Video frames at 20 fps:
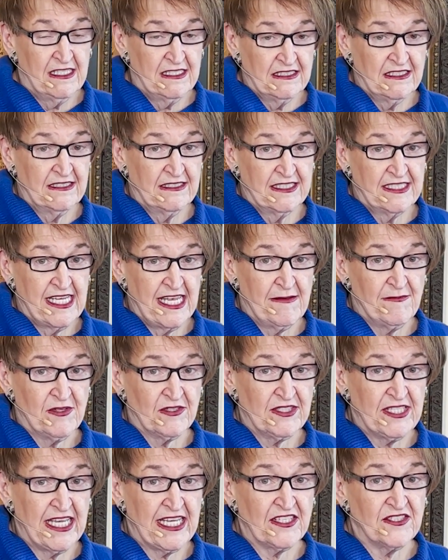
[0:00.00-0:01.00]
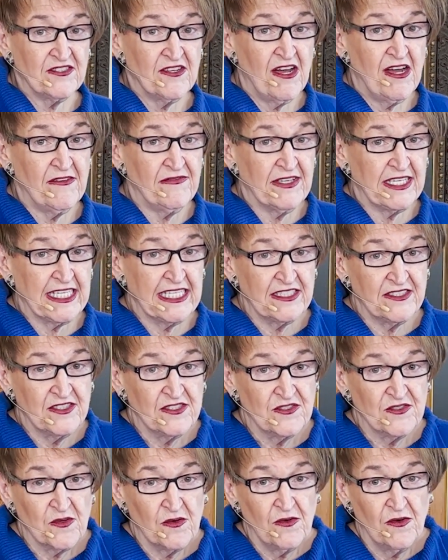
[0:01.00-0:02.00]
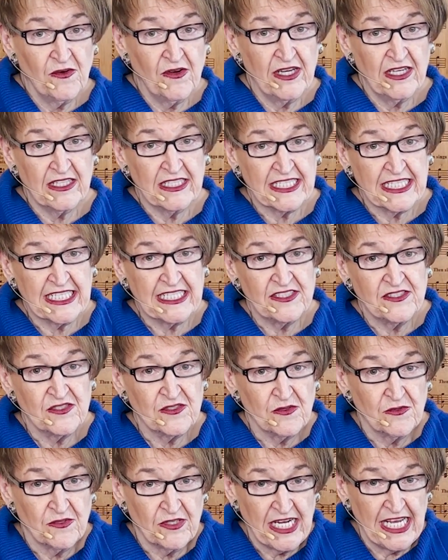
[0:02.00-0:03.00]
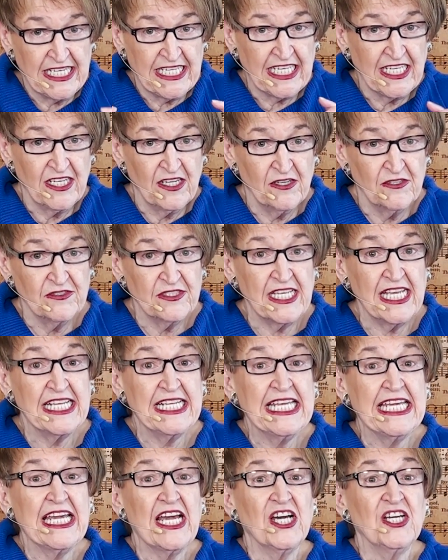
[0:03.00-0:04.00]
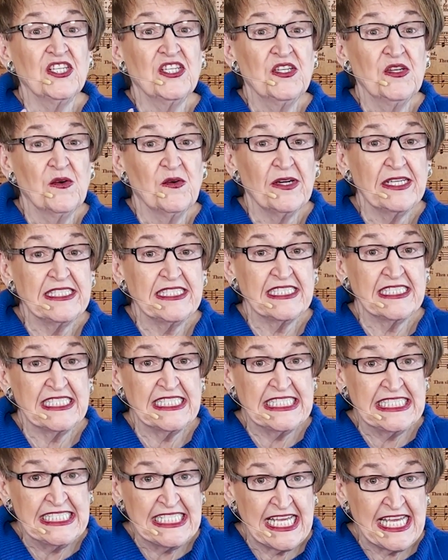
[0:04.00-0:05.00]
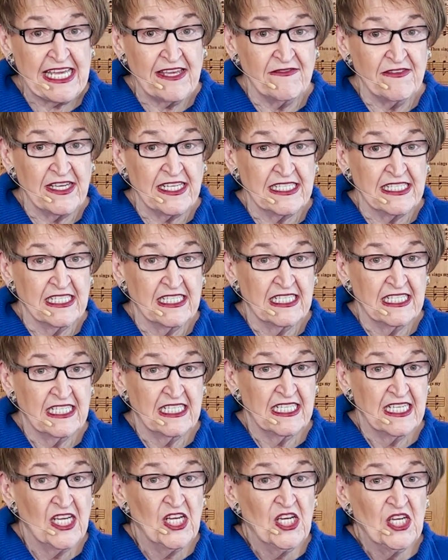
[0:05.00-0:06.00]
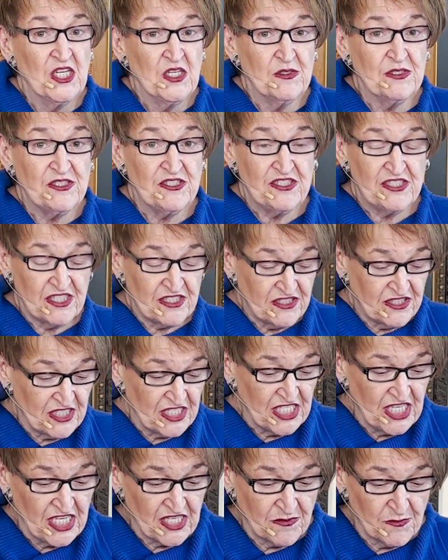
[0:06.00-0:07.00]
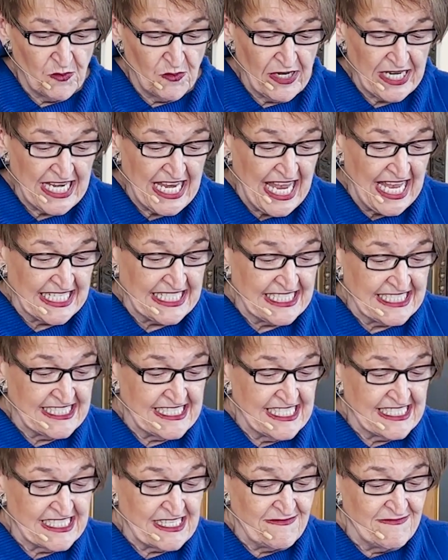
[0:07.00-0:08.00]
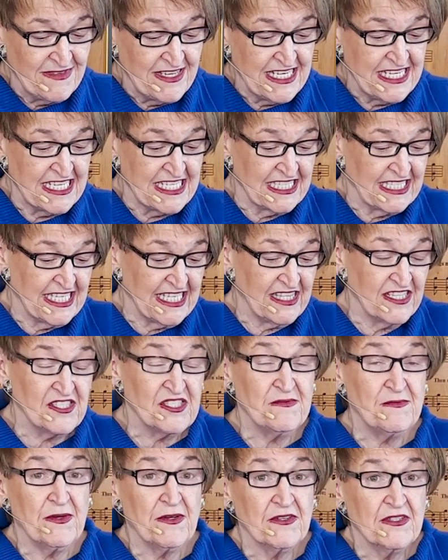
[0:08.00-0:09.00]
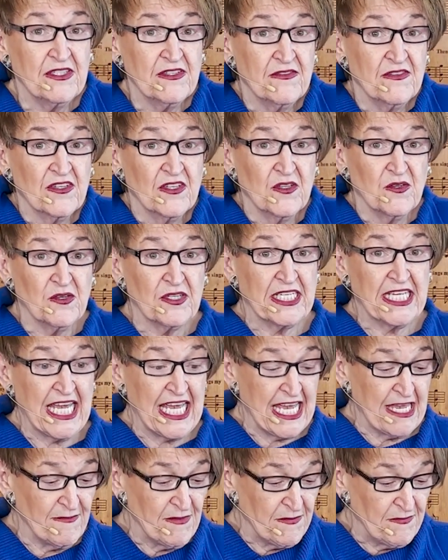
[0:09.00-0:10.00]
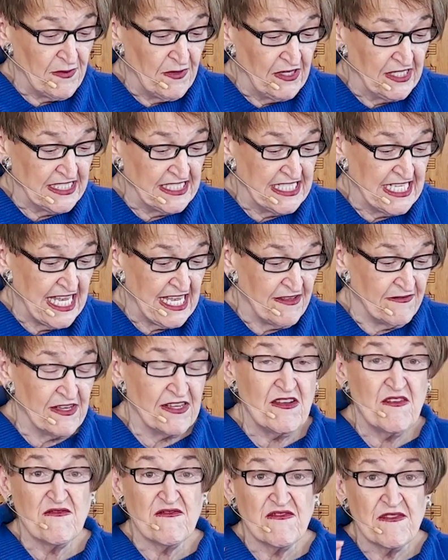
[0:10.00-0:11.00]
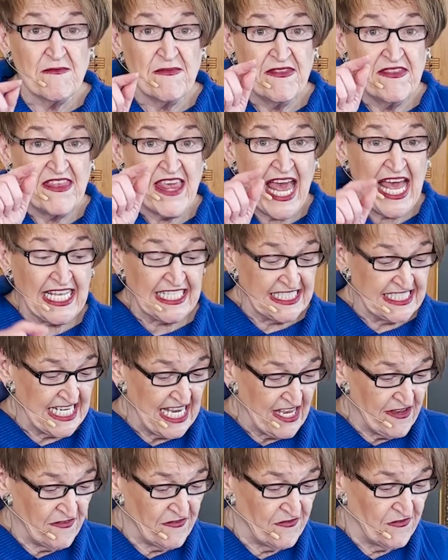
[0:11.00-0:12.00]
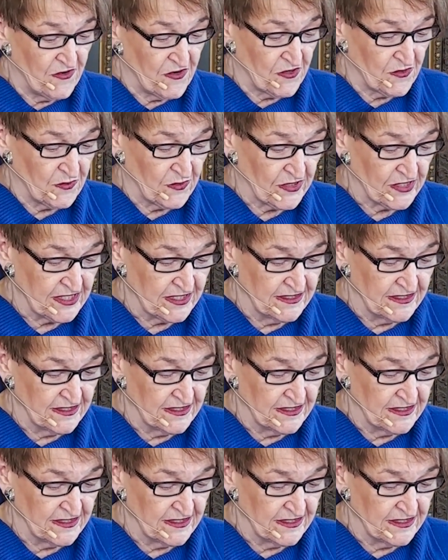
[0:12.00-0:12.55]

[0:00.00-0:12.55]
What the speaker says: Samuel takes off, he gets his oil, he gets his horn, and he goes and he anoints David, who is just a young boy. And it says immediately the Spirit of the Lord came upon David from that day forward.